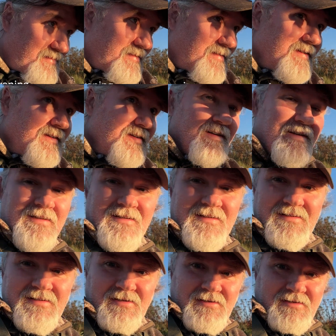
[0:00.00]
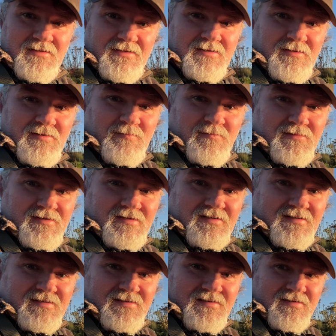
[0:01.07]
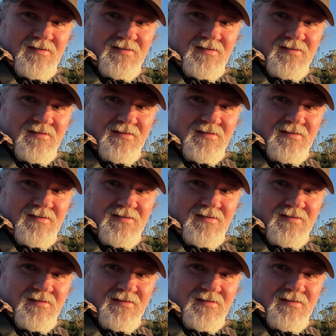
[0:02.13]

Nobody speaks.